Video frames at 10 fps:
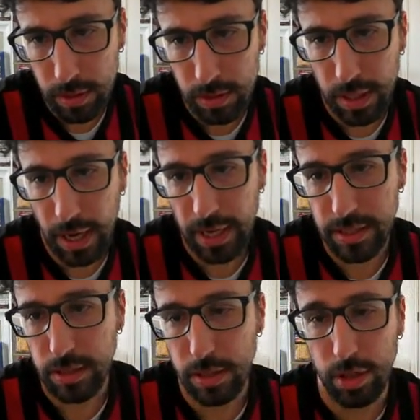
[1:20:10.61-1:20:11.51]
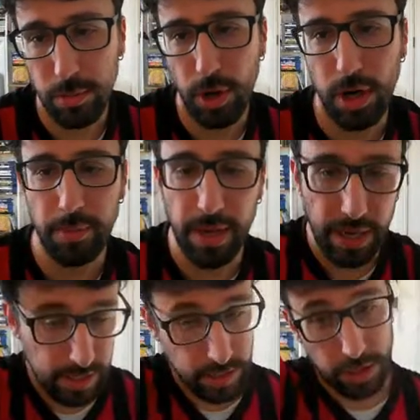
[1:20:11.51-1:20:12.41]
Nice. Tomori, man,
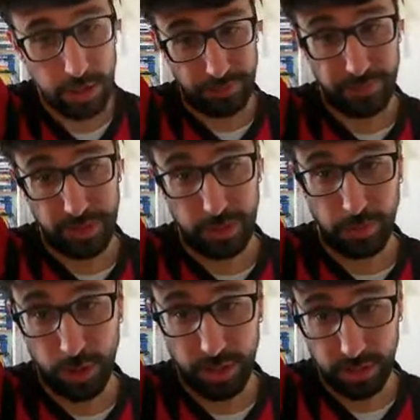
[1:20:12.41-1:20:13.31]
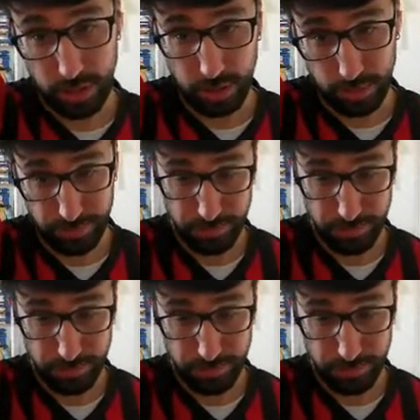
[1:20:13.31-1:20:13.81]
is good. Tomori is good.